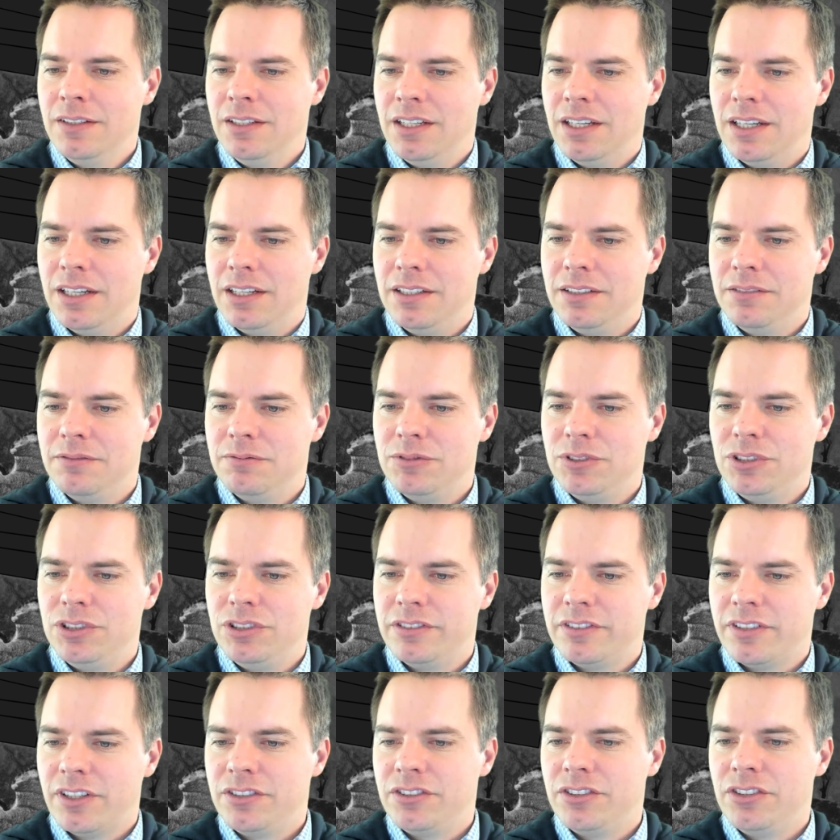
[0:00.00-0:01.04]
and
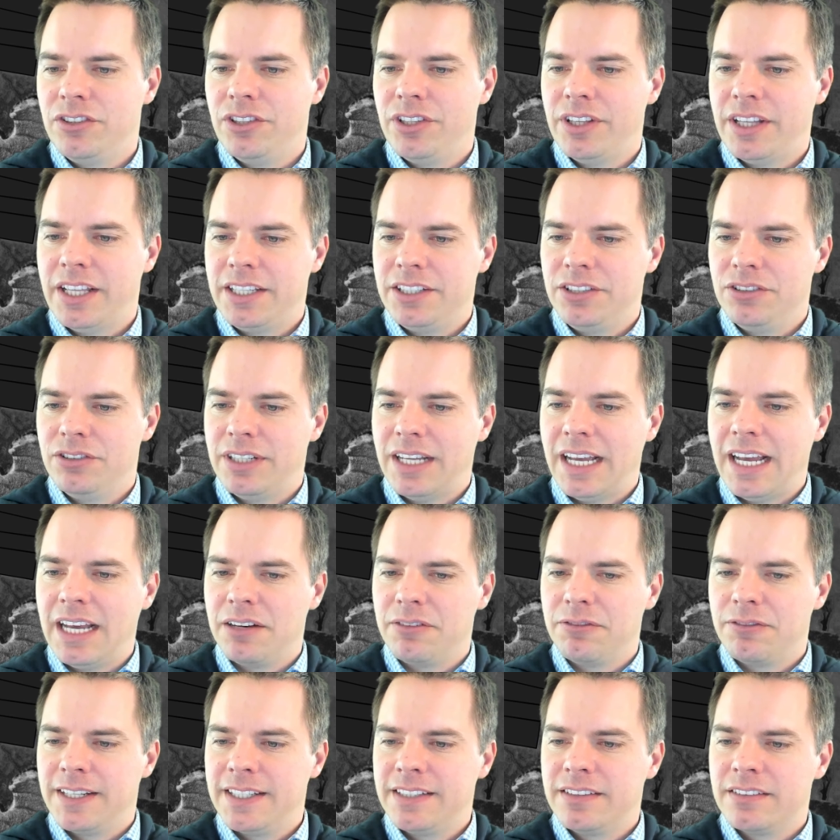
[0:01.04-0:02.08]
so to do that you would add a
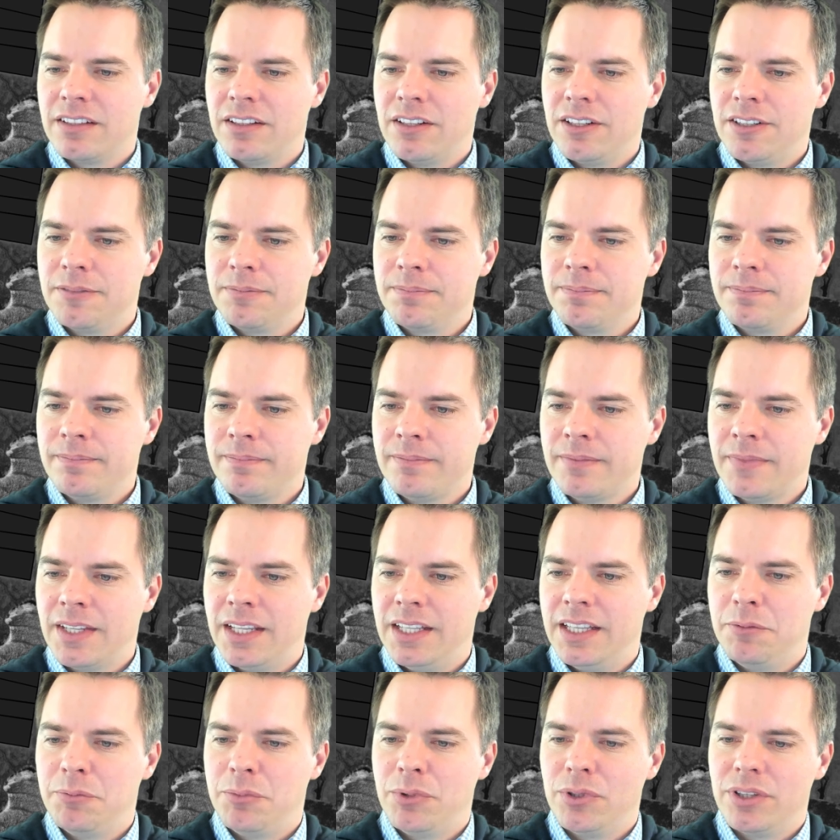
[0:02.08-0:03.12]
feed slot
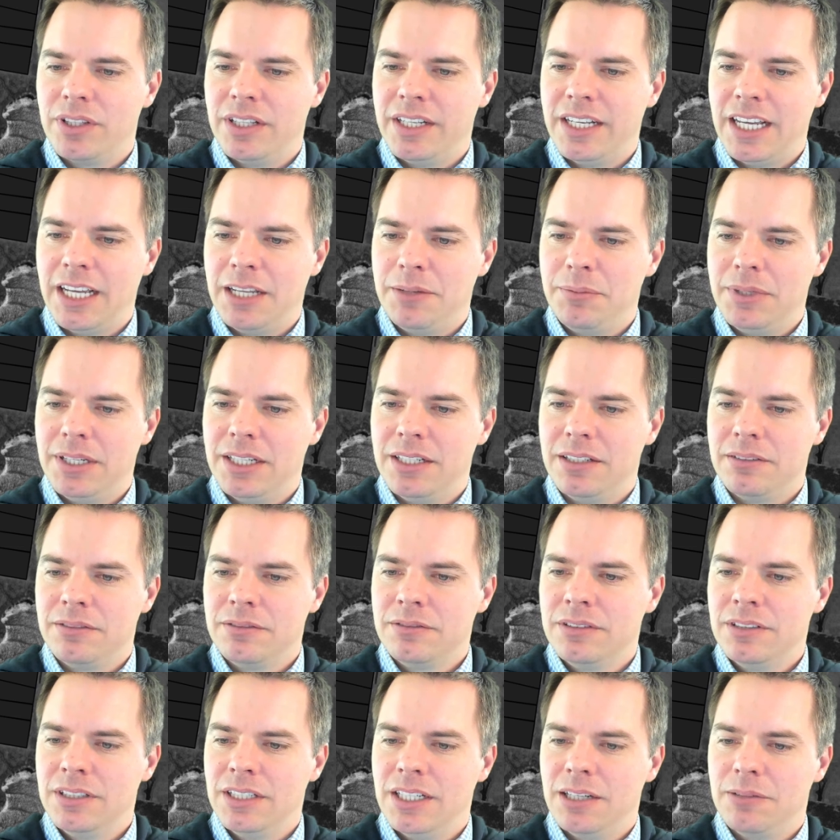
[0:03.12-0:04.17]
and then put the name in
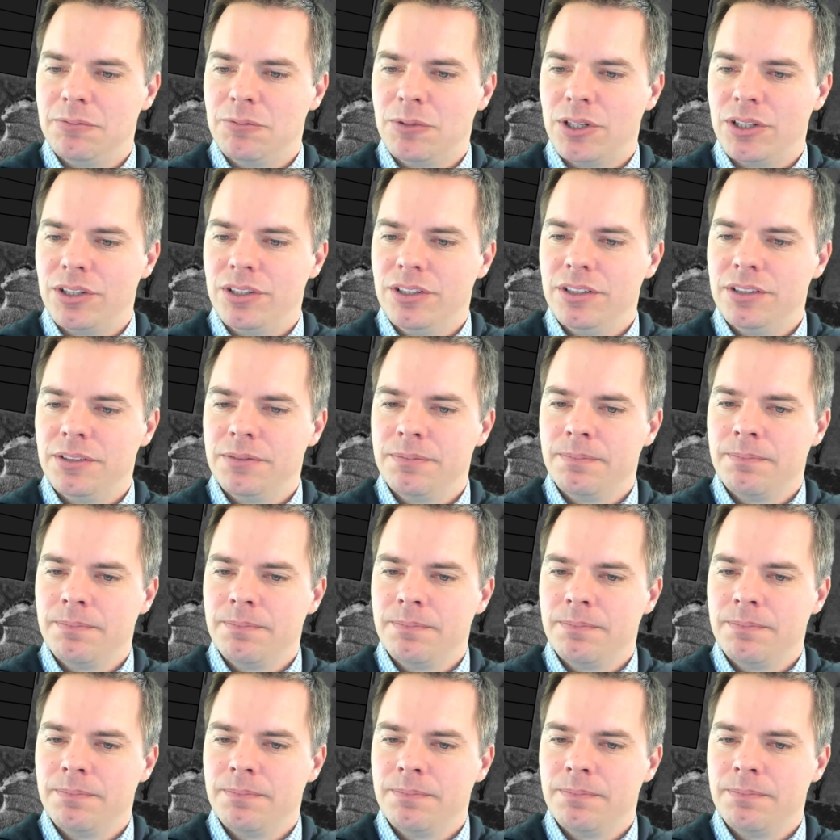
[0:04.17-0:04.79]
and whatnot.